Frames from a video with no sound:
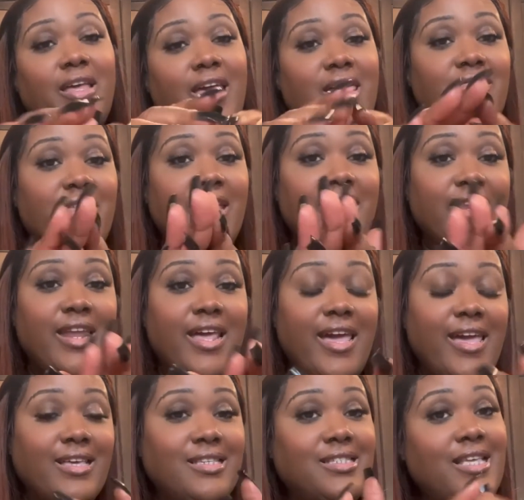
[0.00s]
in the
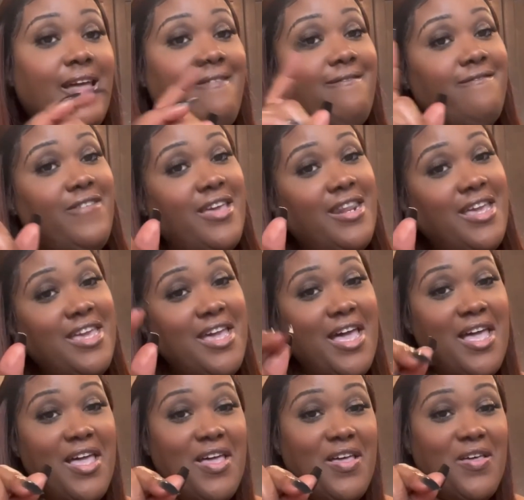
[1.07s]
next
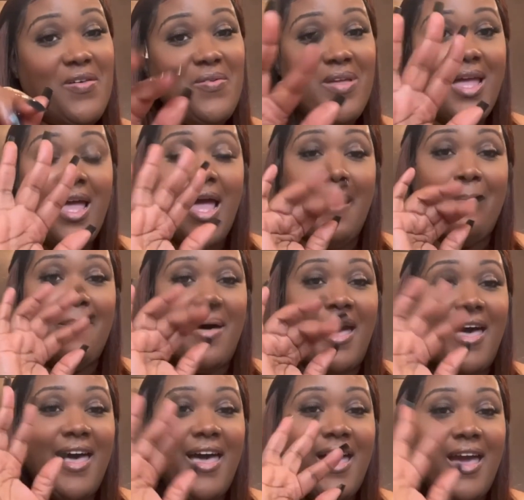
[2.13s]
video.
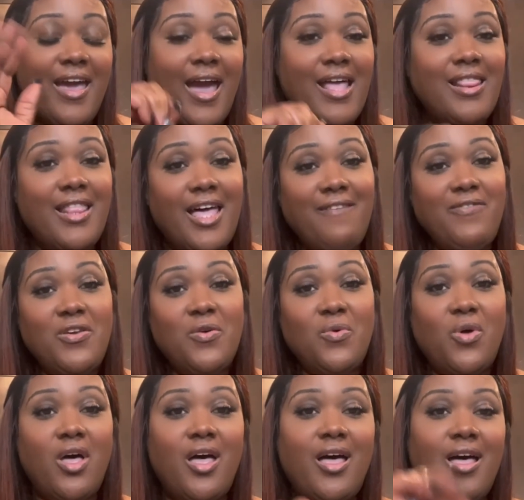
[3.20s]
Bye. I love you
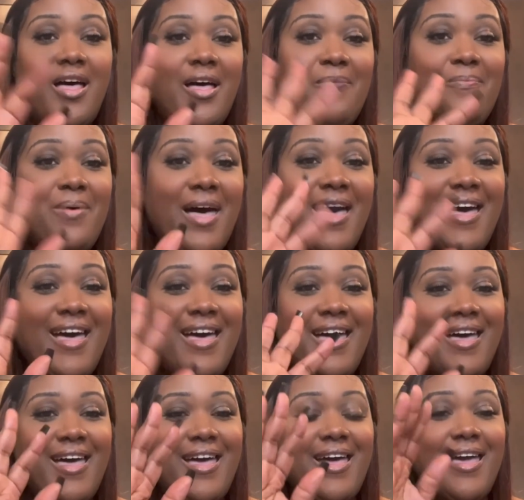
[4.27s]
all.
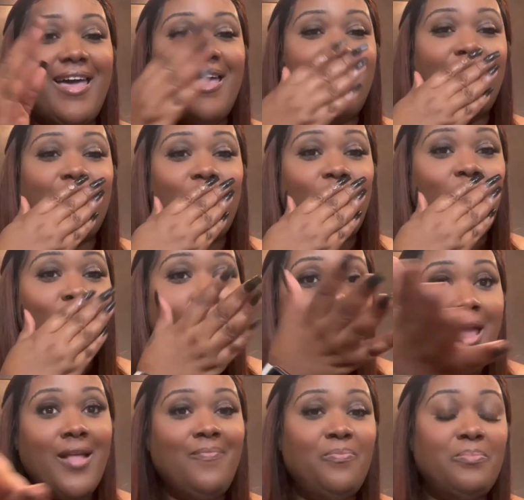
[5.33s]
Bye.
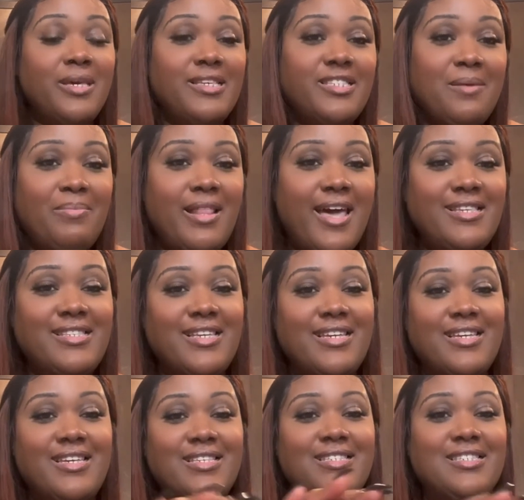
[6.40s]
Peace and
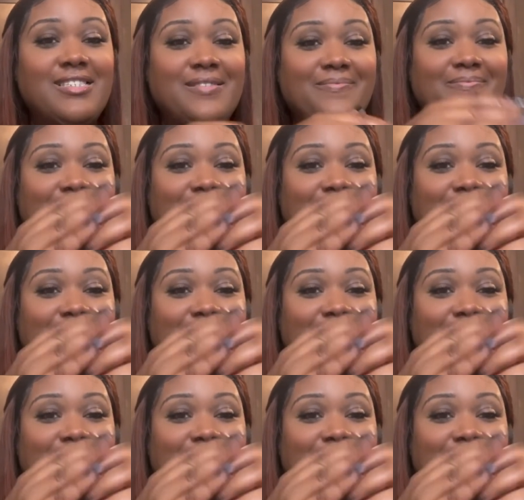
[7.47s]
blessings.